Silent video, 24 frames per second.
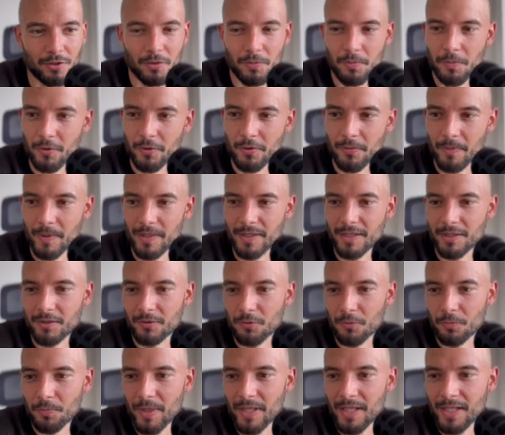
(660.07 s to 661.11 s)
prospect
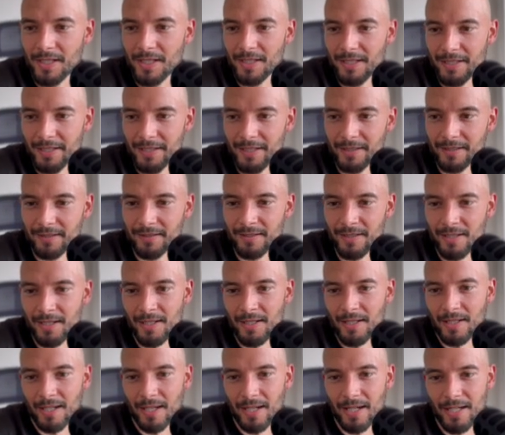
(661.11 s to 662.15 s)
into paying clients.
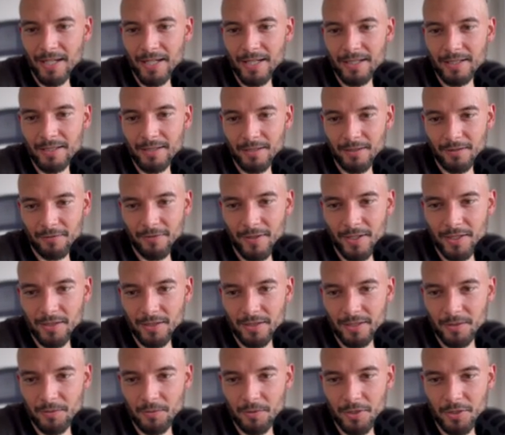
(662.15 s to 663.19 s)
And
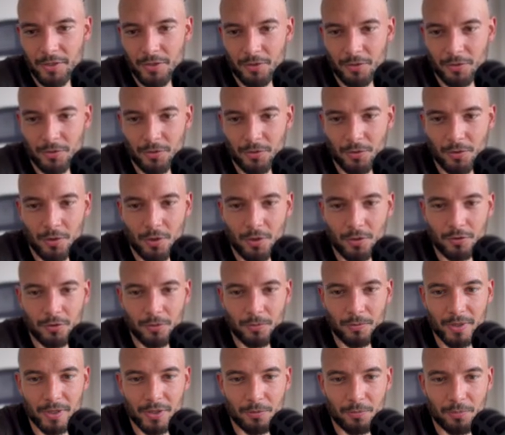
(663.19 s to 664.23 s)
finally, we'll show you how to
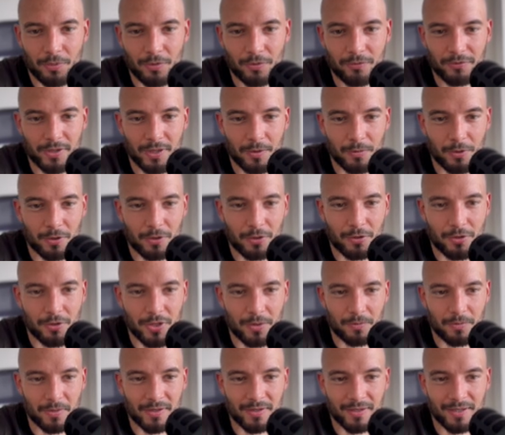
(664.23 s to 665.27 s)
build a profitable
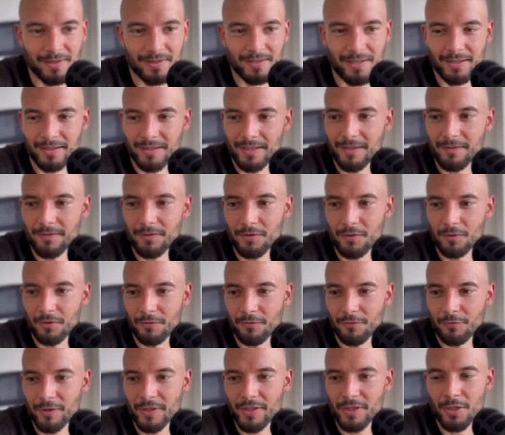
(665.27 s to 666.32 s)
coaching business that gives you the
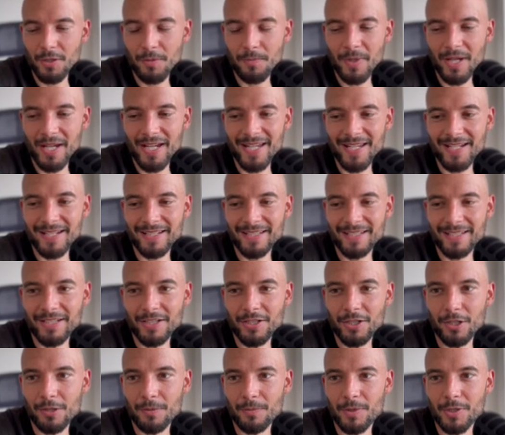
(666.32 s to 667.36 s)
freedom and
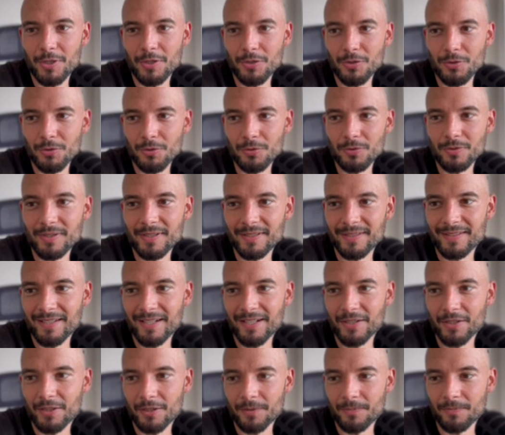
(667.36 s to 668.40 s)
income you
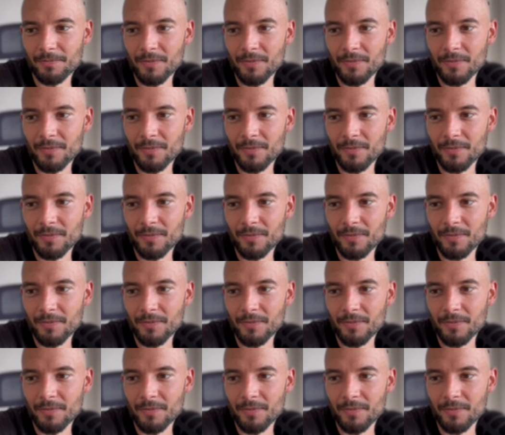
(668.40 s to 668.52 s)
desire.